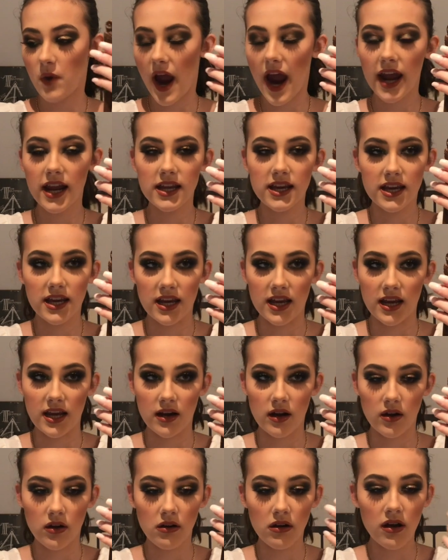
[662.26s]
right
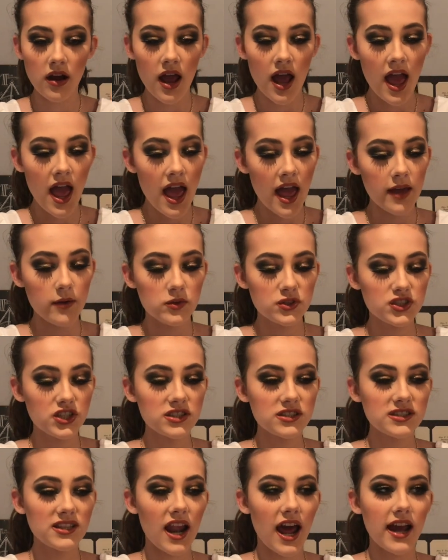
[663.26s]
here, and with
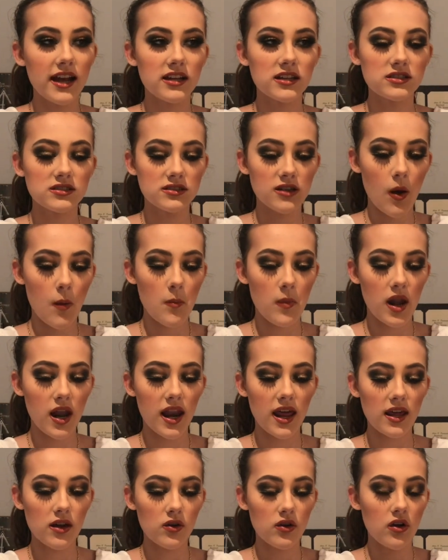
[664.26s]
just like some
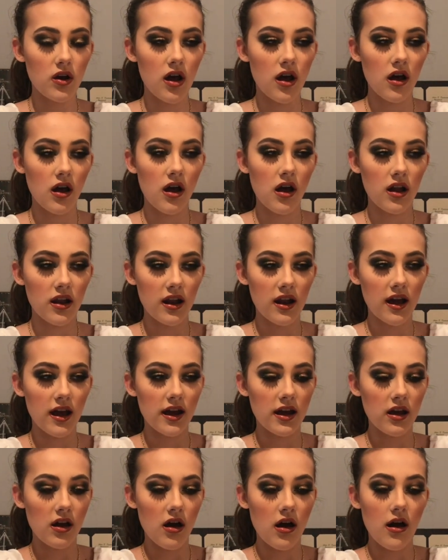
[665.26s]
leather,
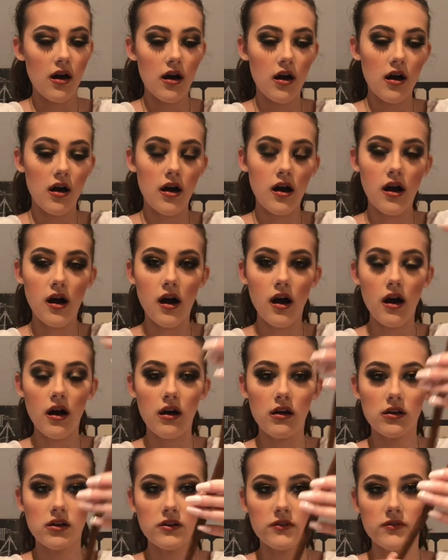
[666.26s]
like
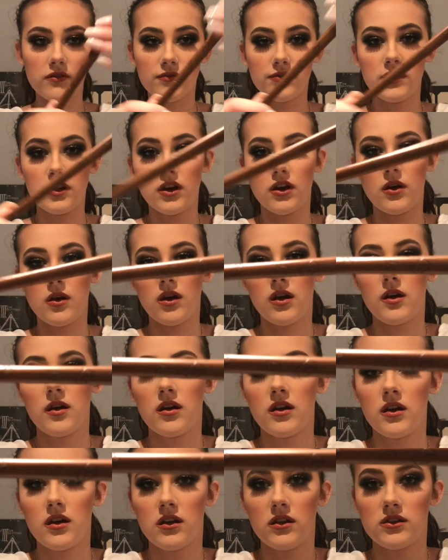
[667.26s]
all of the
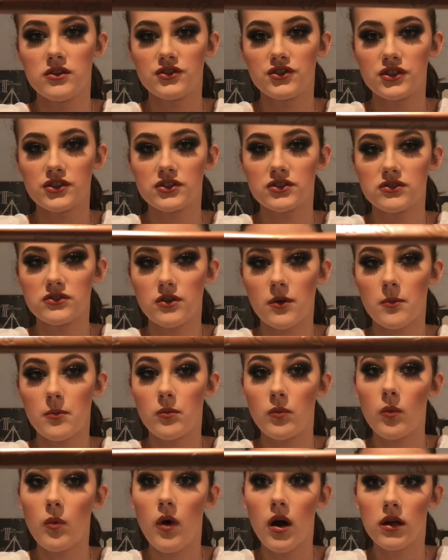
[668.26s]
just the
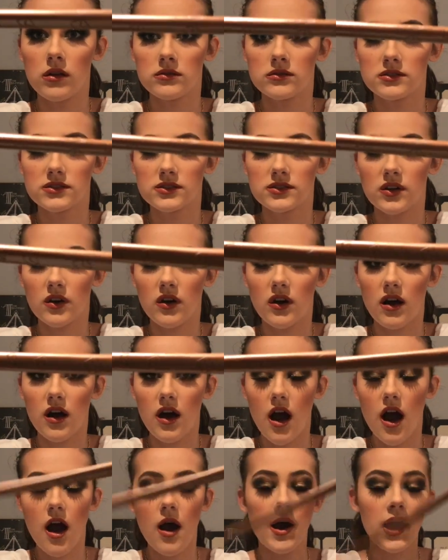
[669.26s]
ones. So
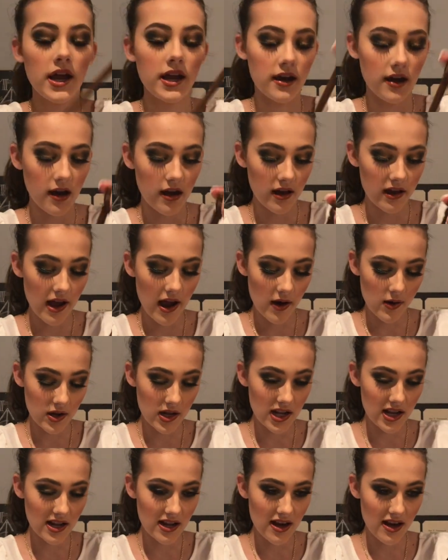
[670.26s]
oh my god, I
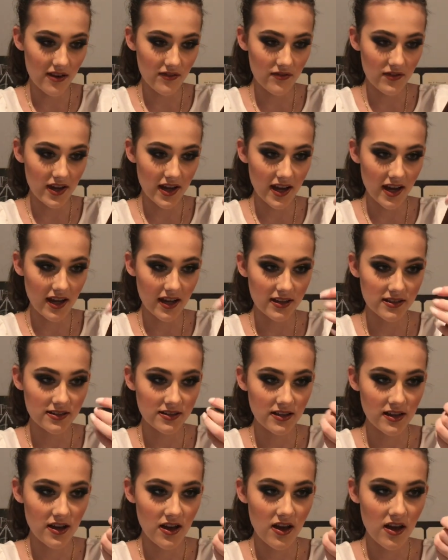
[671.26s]
really love it.
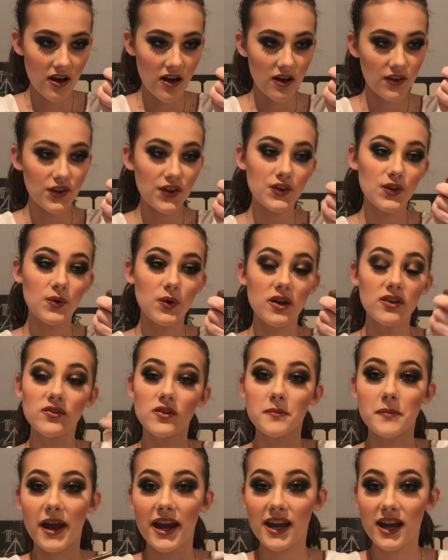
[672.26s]
Another one
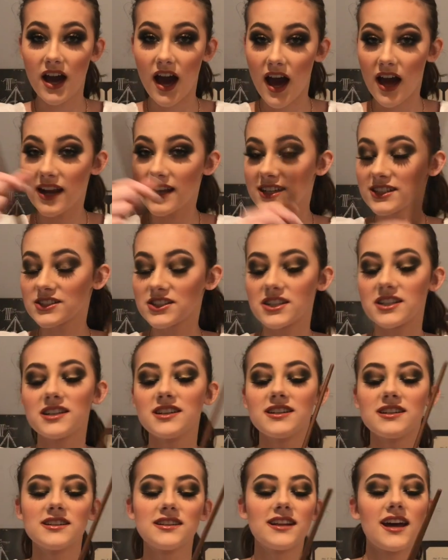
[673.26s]
for my
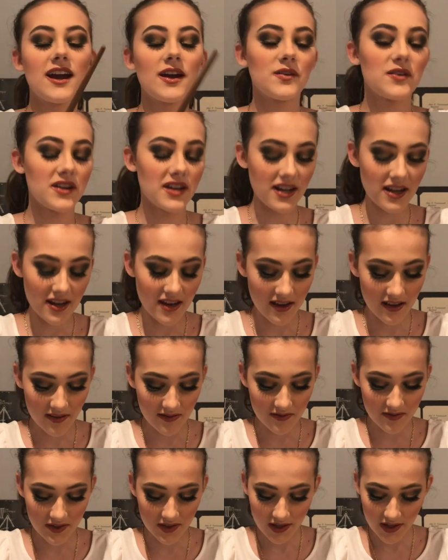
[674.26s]
collection. I really
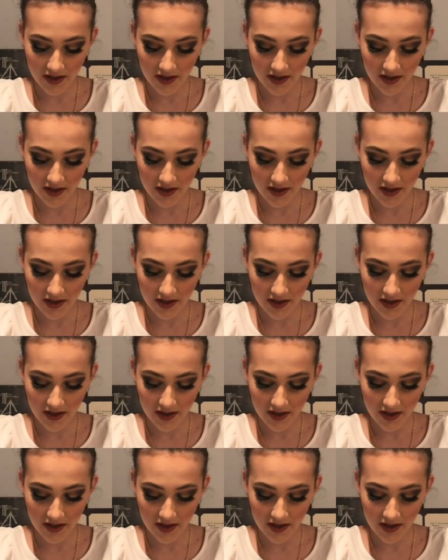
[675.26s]
love